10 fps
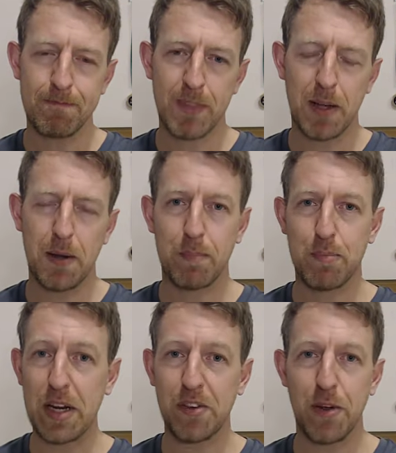and
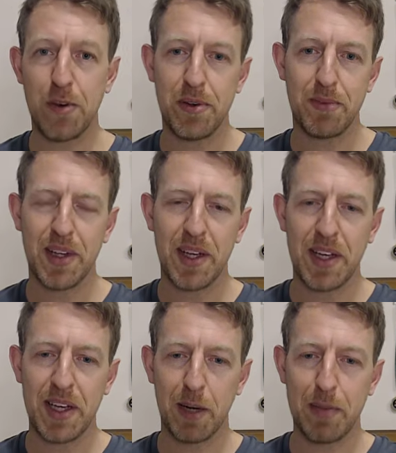pretty soon
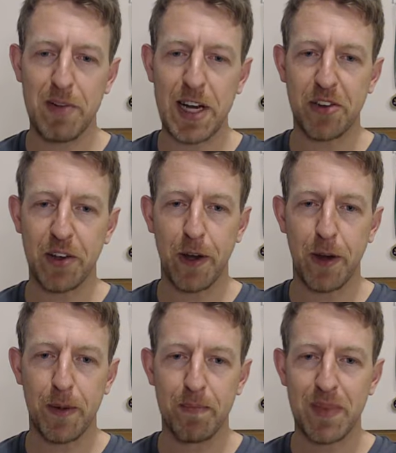it'll be ready to go.
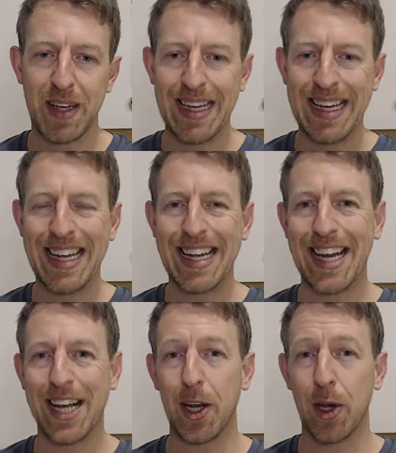
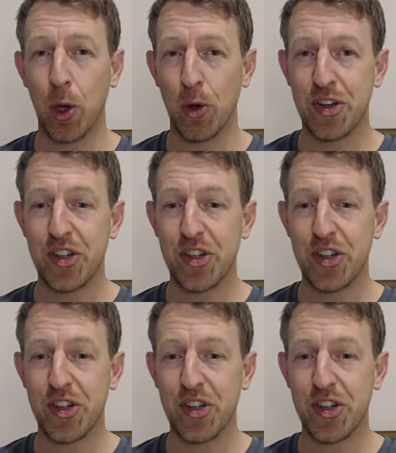Click Launch